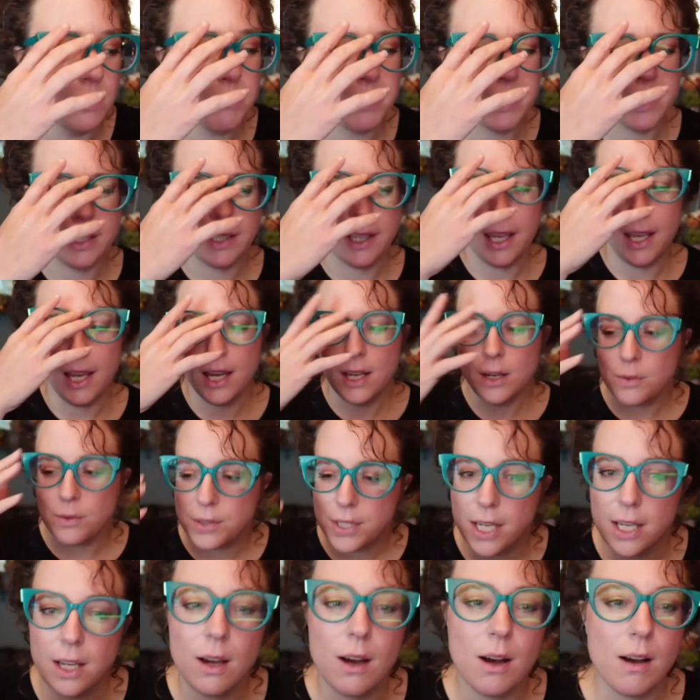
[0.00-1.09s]
but like I don't
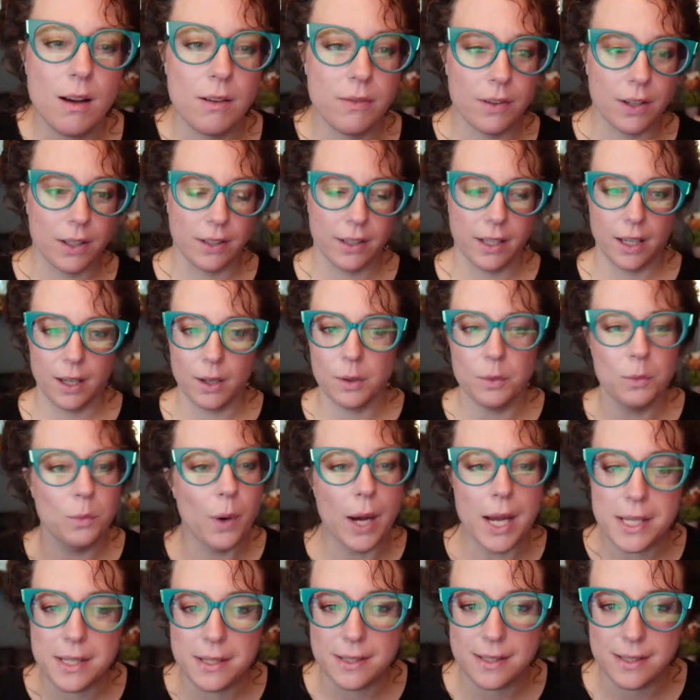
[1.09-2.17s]
take off on like a
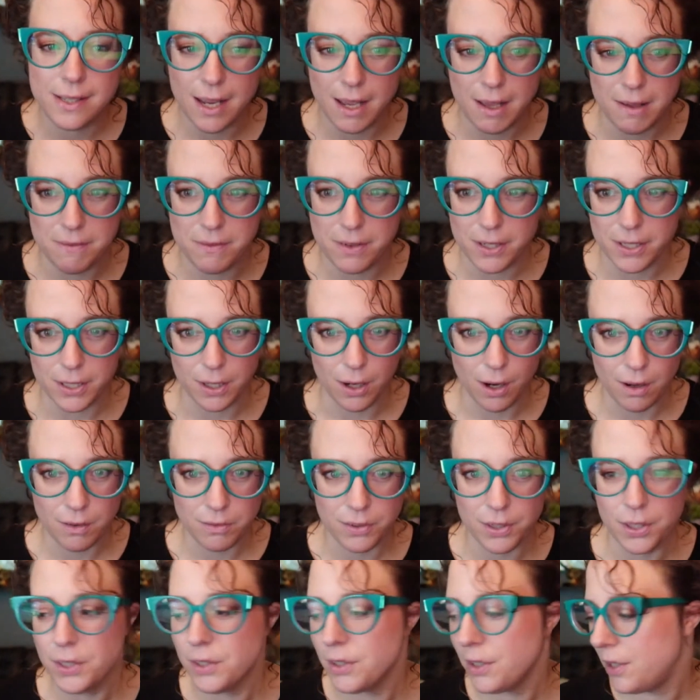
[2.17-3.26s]
Wednesday very
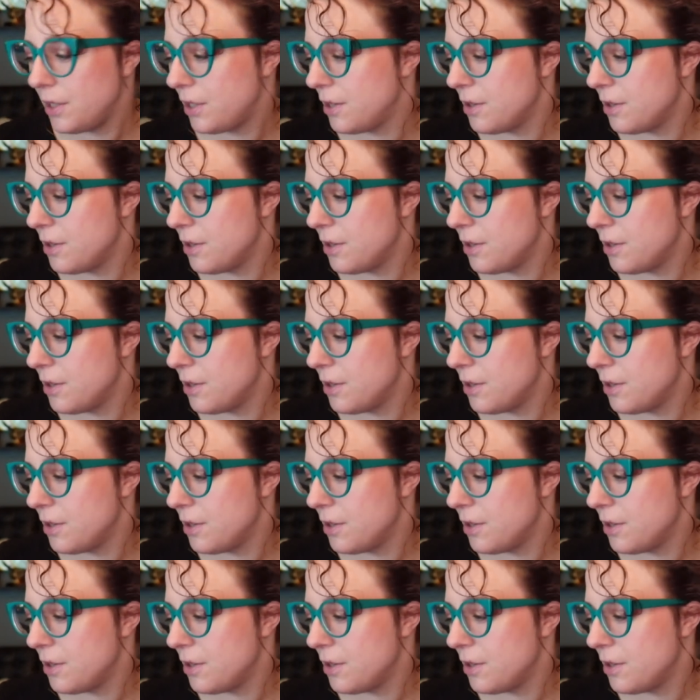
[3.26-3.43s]
often.